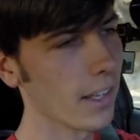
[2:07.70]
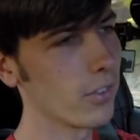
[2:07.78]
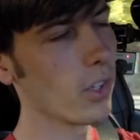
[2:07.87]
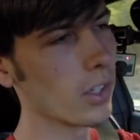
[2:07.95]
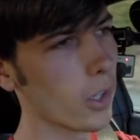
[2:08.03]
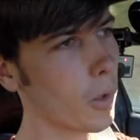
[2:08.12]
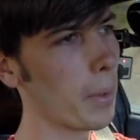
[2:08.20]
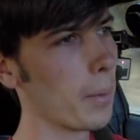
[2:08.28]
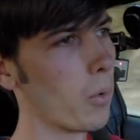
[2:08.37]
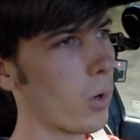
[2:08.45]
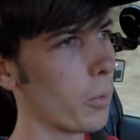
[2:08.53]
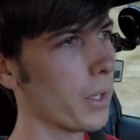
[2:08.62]
gives you a little
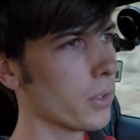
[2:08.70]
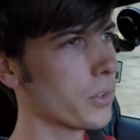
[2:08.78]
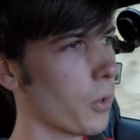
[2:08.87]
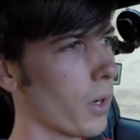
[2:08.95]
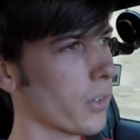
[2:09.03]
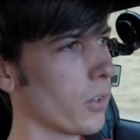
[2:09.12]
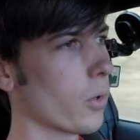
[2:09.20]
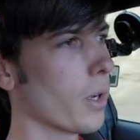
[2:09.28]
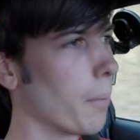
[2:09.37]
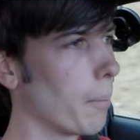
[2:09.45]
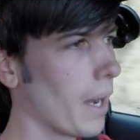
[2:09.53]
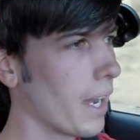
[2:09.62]
bit more wheel torque. So
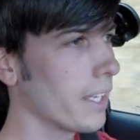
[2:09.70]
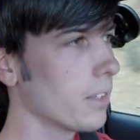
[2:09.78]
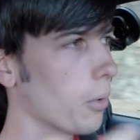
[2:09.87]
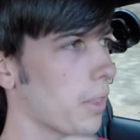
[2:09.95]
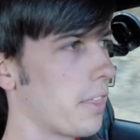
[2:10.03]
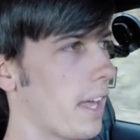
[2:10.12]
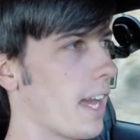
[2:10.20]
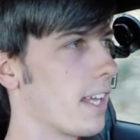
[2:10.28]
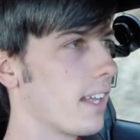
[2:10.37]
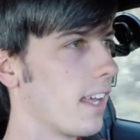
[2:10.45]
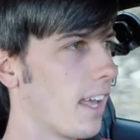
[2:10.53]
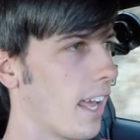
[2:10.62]
combined with
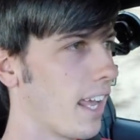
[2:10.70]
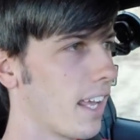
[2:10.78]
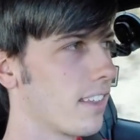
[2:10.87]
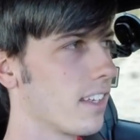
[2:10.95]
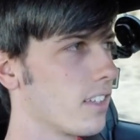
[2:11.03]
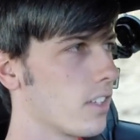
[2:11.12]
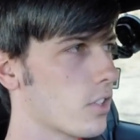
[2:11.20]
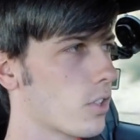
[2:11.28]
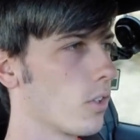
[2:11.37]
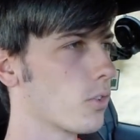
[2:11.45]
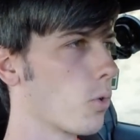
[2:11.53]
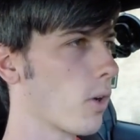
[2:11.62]
that and the
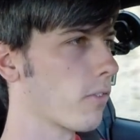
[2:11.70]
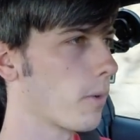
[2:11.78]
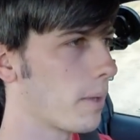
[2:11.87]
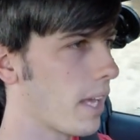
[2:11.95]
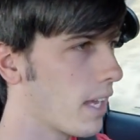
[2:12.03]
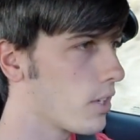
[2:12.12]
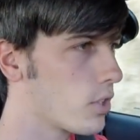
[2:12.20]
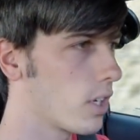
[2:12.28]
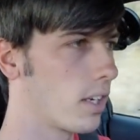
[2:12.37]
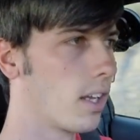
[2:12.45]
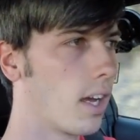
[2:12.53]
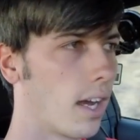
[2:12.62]
additional torque from the
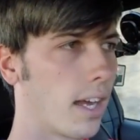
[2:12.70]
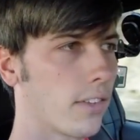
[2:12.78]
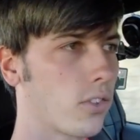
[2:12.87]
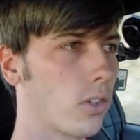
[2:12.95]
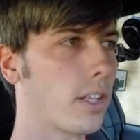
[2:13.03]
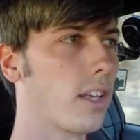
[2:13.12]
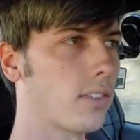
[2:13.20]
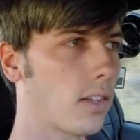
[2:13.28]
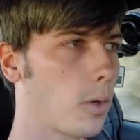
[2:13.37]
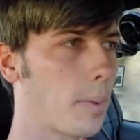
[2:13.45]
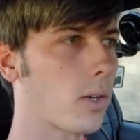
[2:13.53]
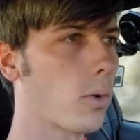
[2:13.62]
engine, it certainly is a
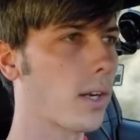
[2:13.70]
little bit